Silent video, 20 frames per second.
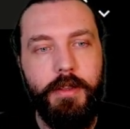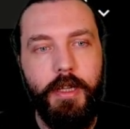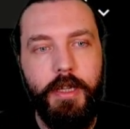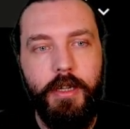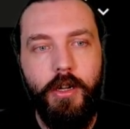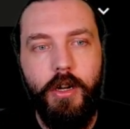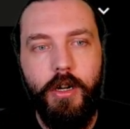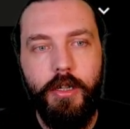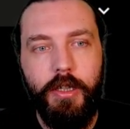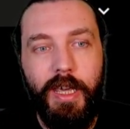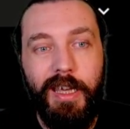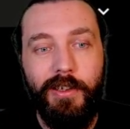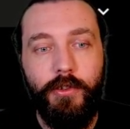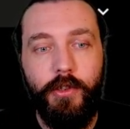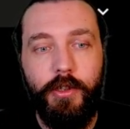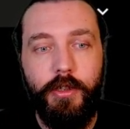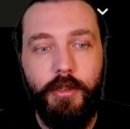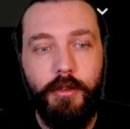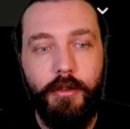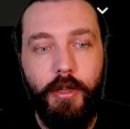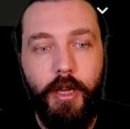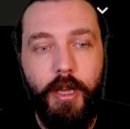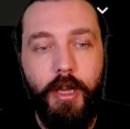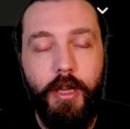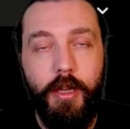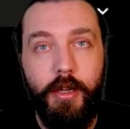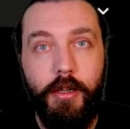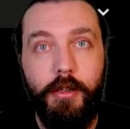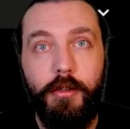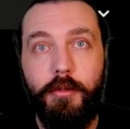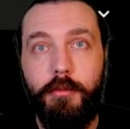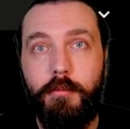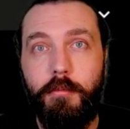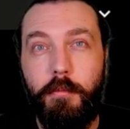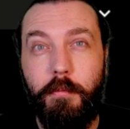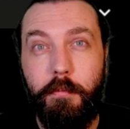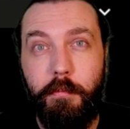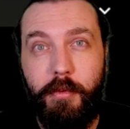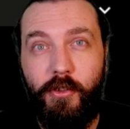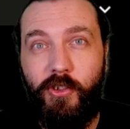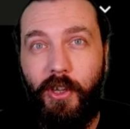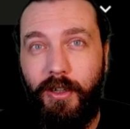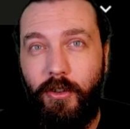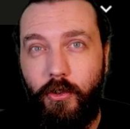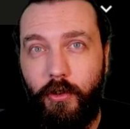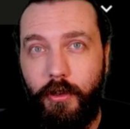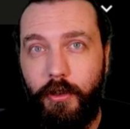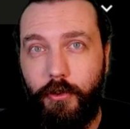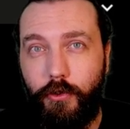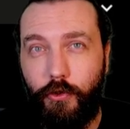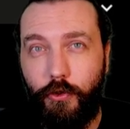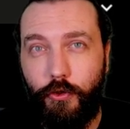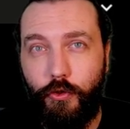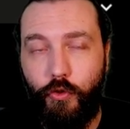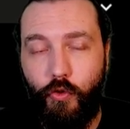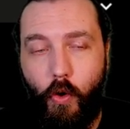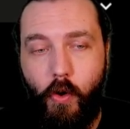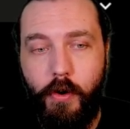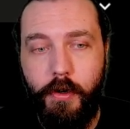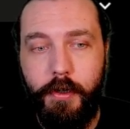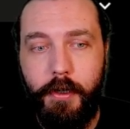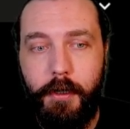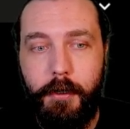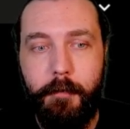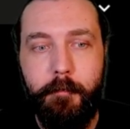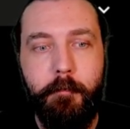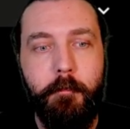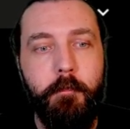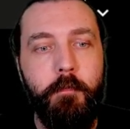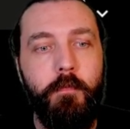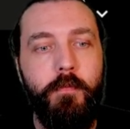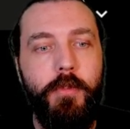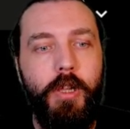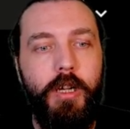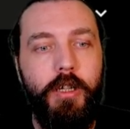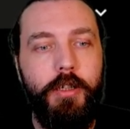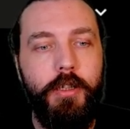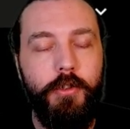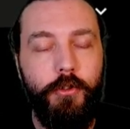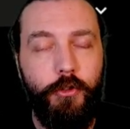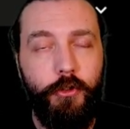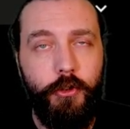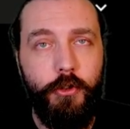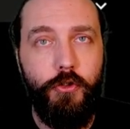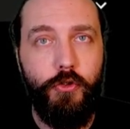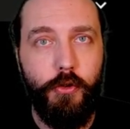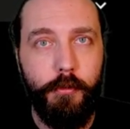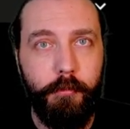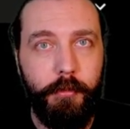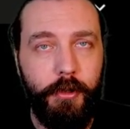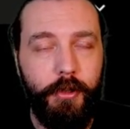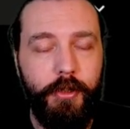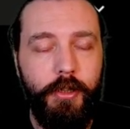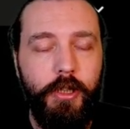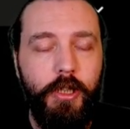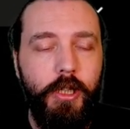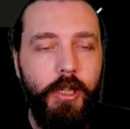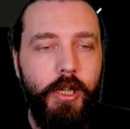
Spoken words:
they are getting potentially stronger considerably.